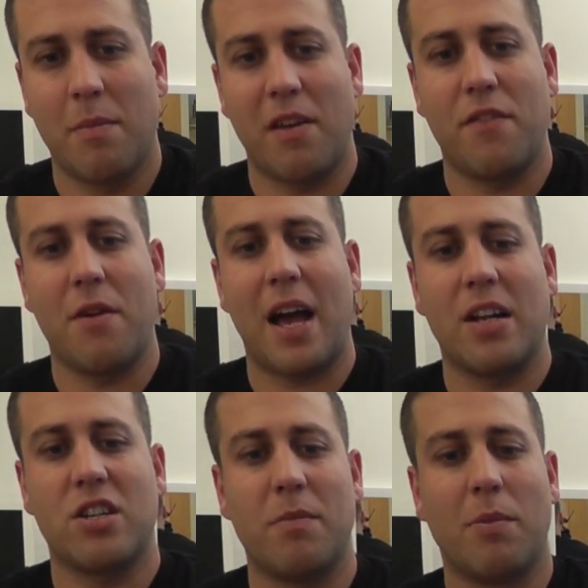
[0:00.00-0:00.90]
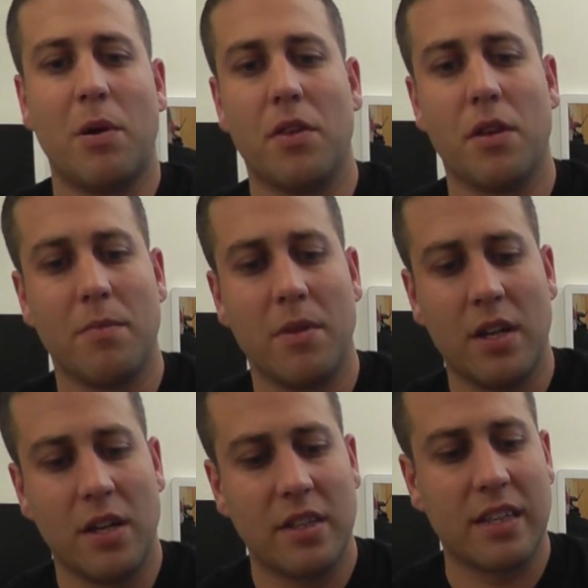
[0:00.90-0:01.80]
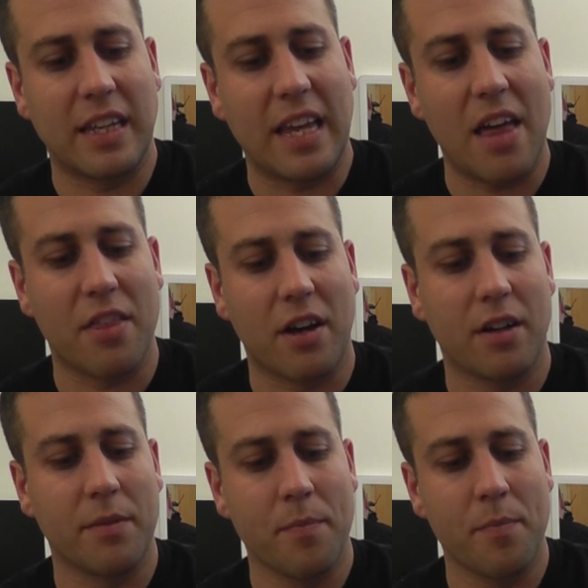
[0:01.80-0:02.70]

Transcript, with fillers: But if you actually put them together